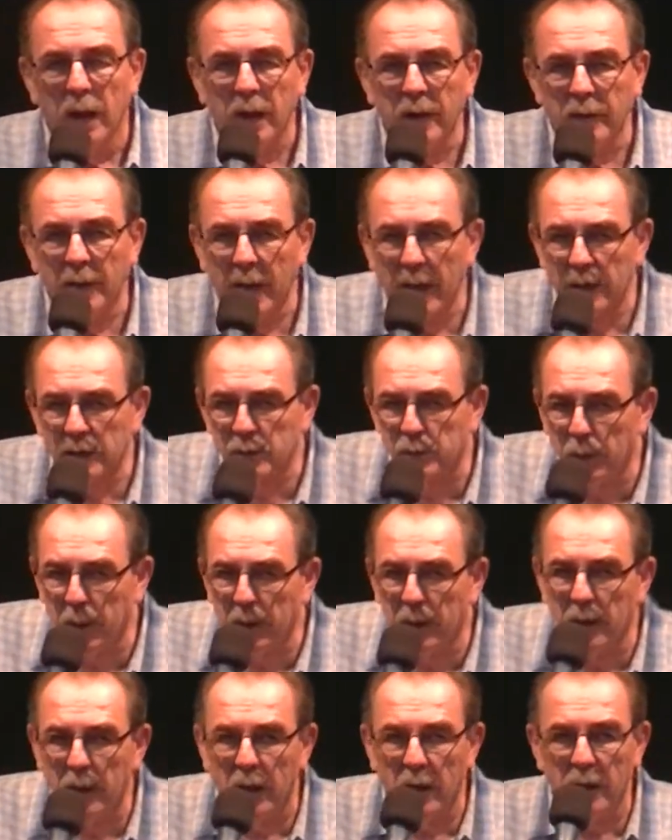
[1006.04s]
And that's
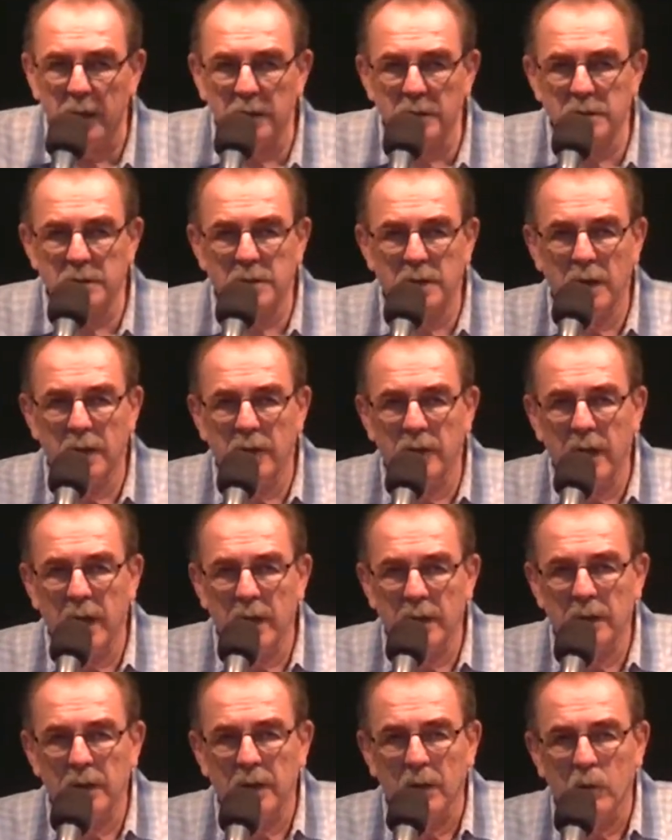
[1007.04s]
because
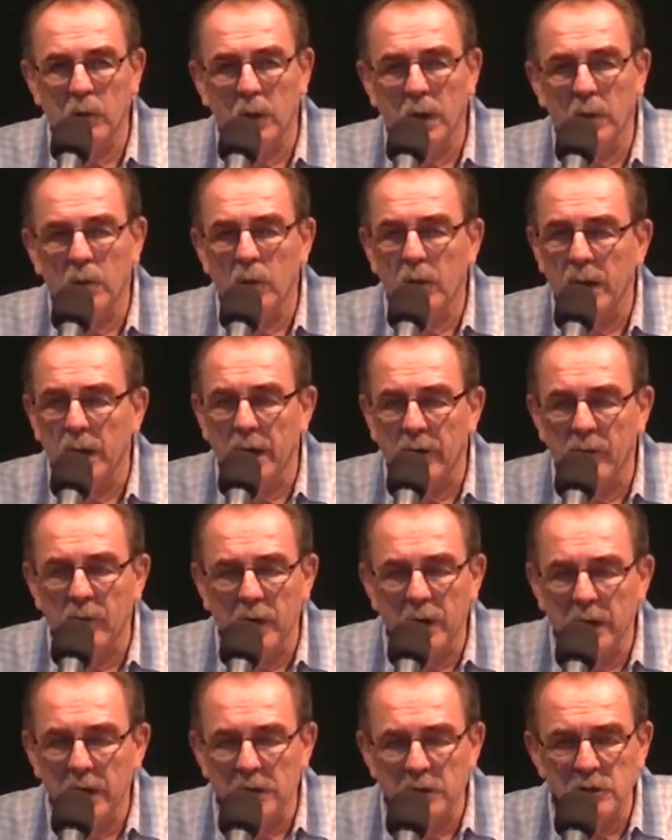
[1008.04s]
that, that what,
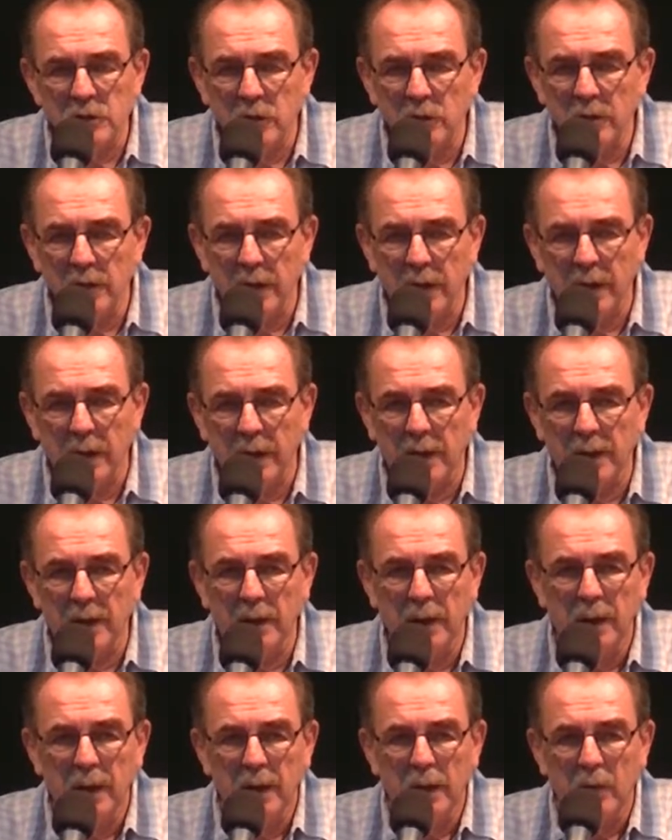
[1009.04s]
whatever it is you did
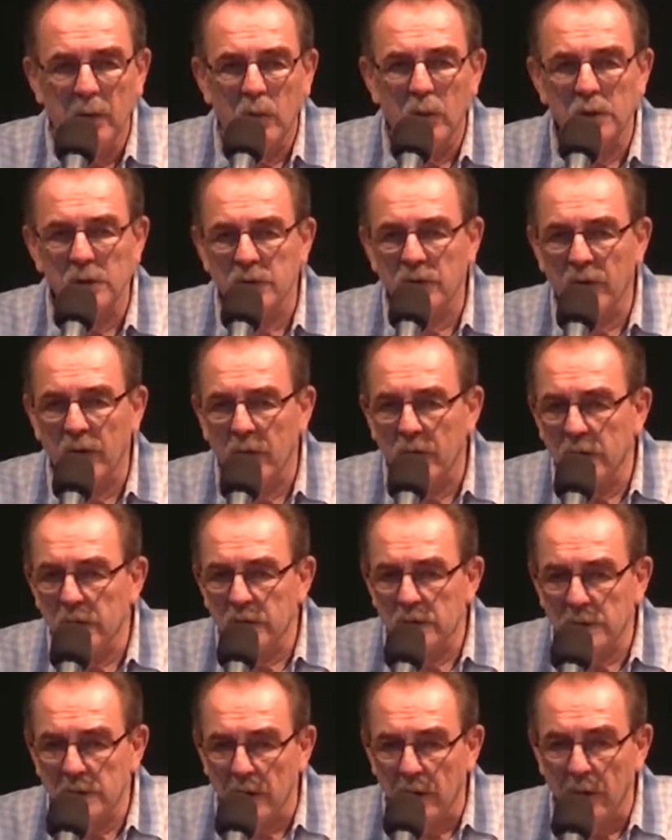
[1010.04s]
was very
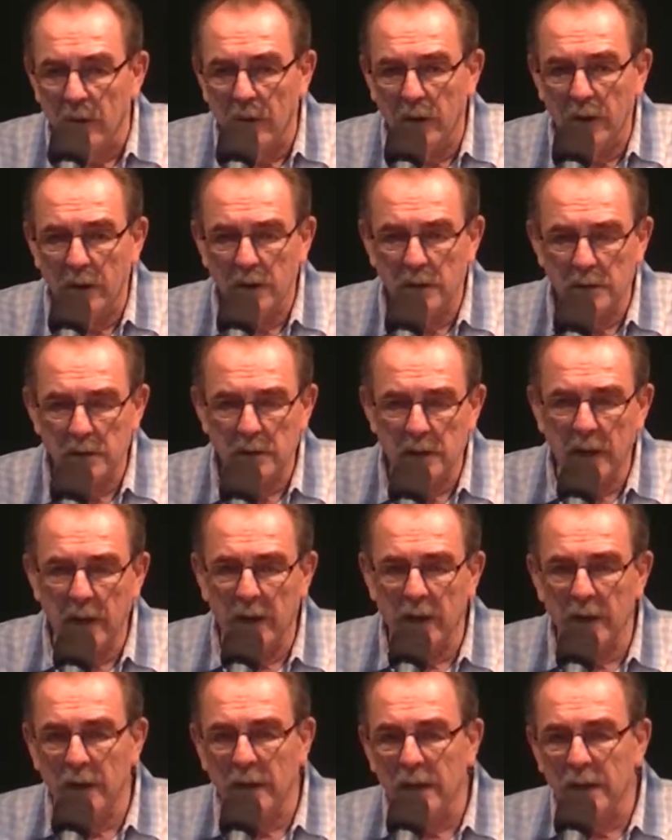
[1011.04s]
serious.
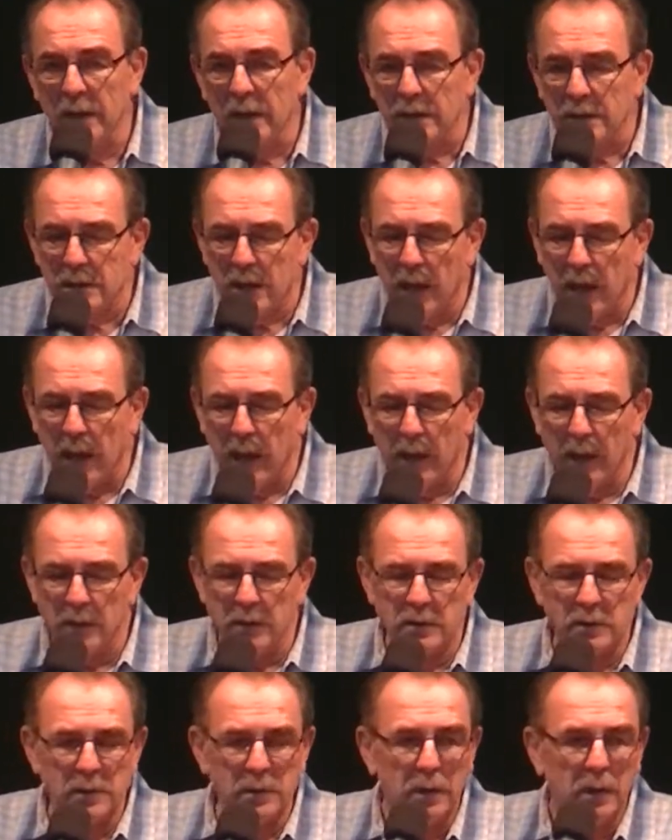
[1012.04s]
And in this
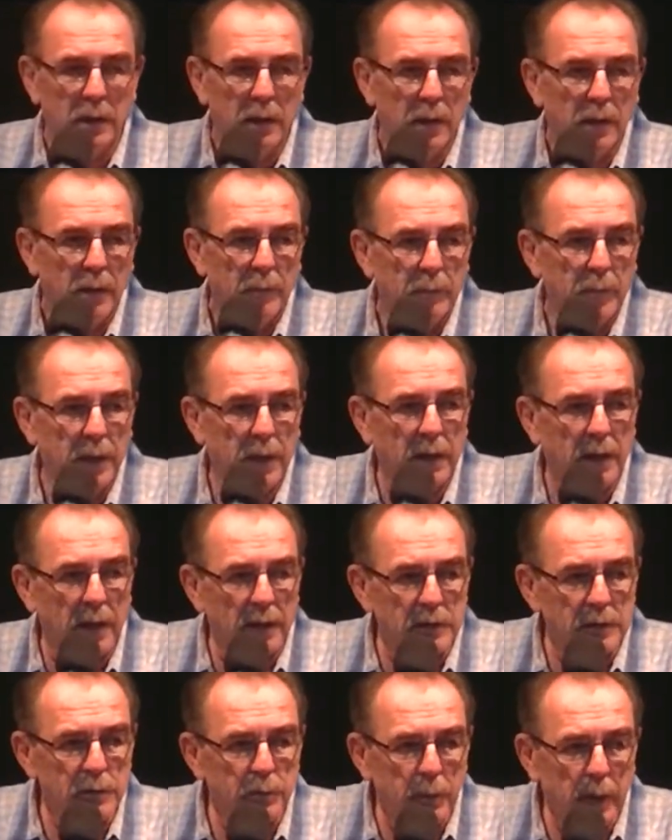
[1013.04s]
case,
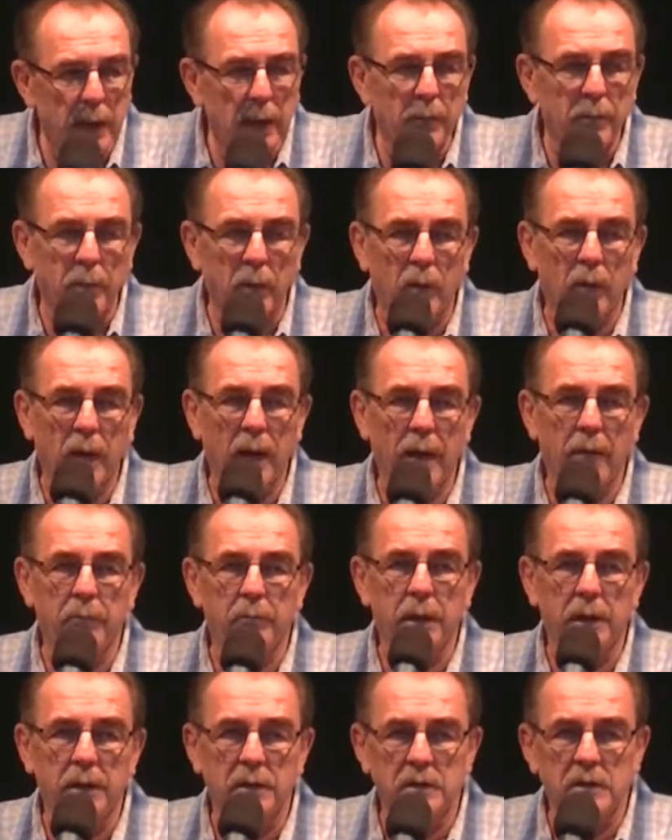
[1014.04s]
because people
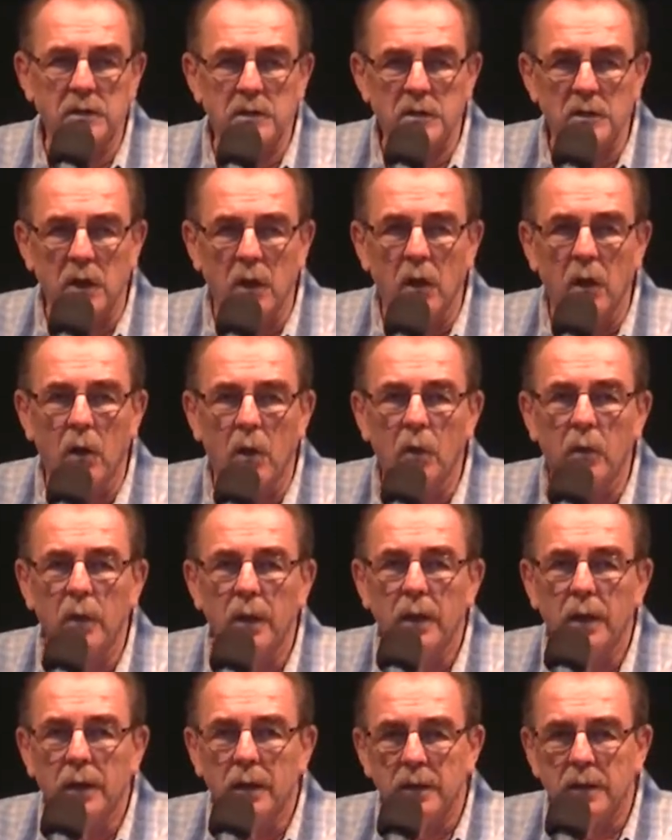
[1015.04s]
have been so
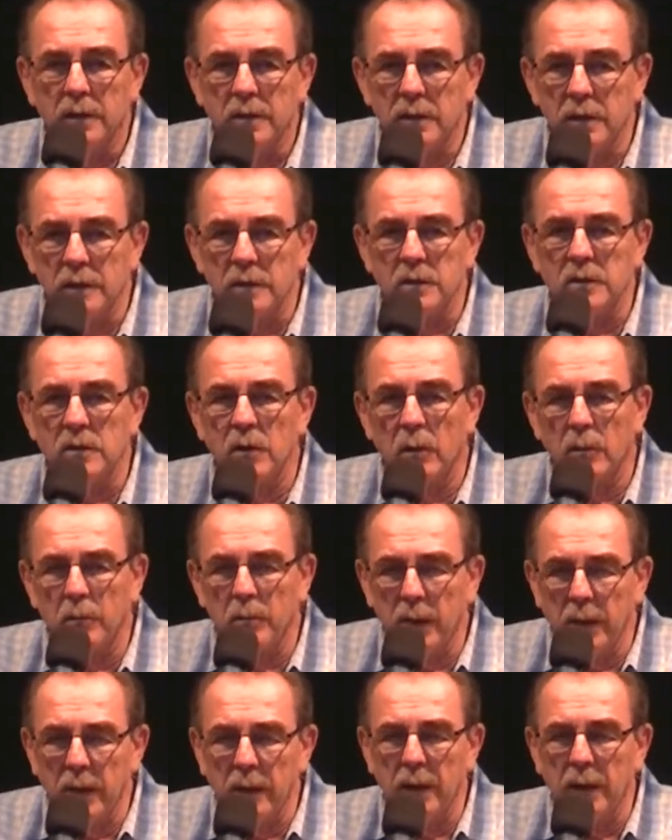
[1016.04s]

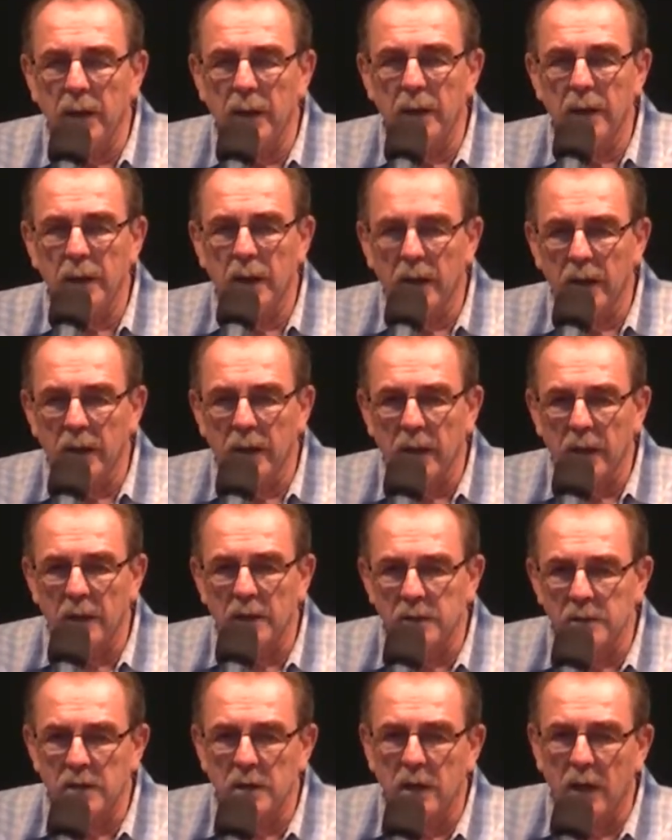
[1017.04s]
disobedient
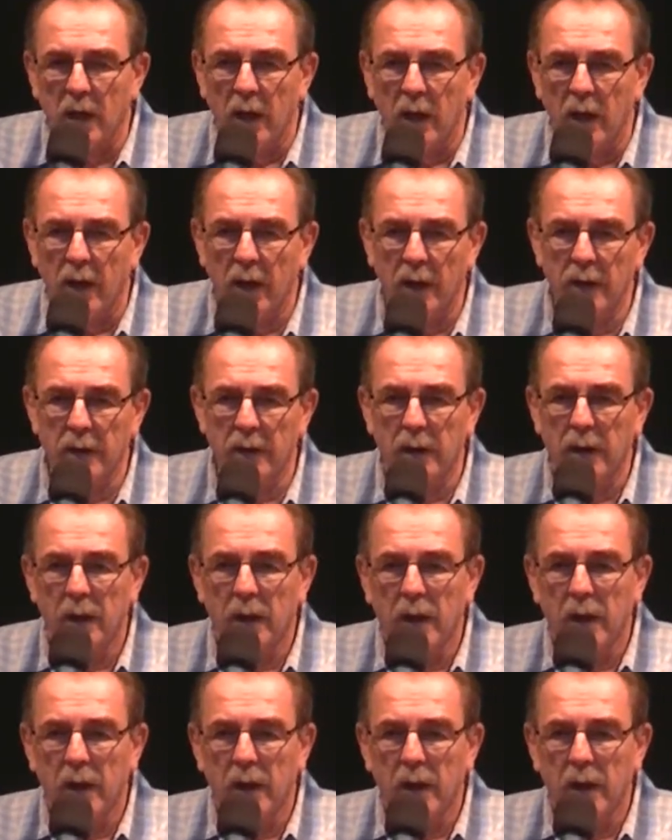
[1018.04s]
against God,